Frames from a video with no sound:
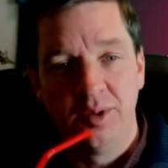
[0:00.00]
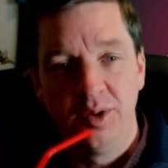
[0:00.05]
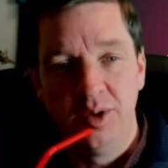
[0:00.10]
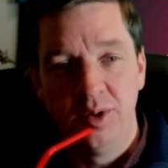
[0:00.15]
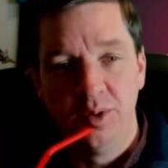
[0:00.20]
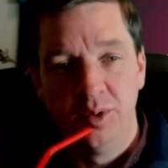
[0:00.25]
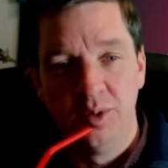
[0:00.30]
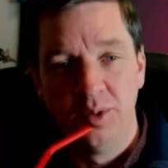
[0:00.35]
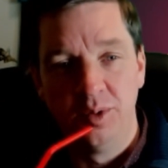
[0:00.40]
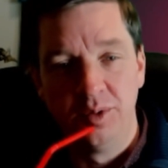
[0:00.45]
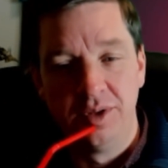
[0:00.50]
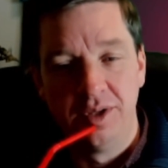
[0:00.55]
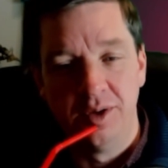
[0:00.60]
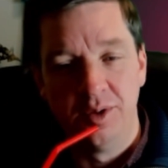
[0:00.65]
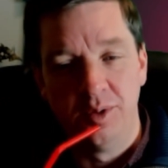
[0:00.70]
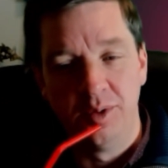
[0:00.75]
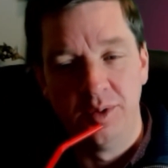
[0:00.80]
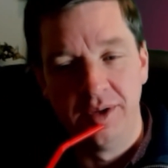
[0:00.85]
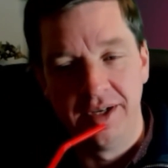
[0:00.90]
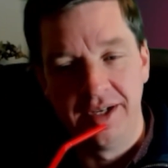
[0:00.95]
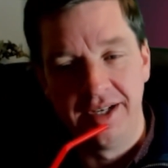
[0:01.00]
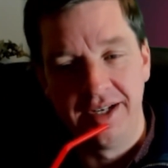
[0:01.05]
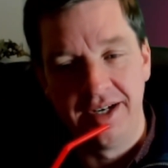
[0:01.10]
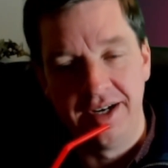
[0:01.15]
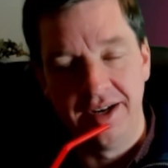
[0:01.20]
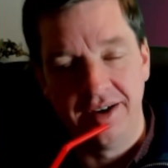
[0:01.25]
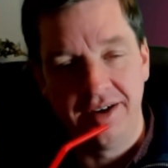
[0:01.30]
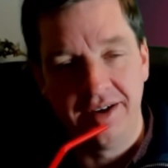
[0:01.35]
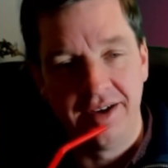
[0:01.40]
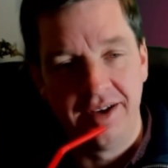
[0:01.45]
you doing
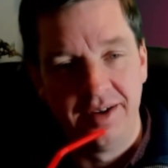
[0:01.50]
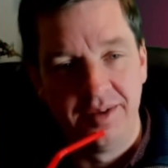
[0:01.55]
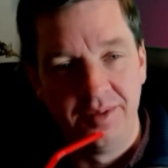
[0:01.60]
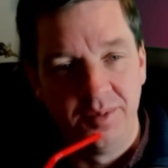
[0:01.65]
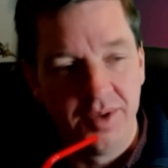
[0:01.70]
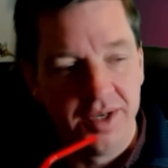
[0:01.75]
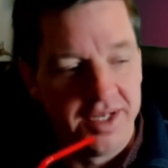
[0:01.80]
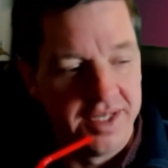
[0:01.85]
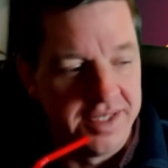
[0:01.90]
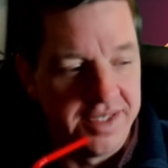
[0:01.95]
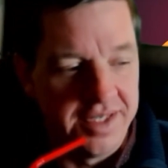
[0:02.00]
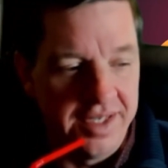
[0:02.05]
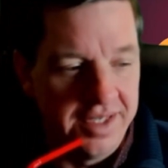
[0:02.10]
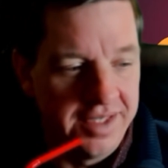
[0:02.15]
on what is it?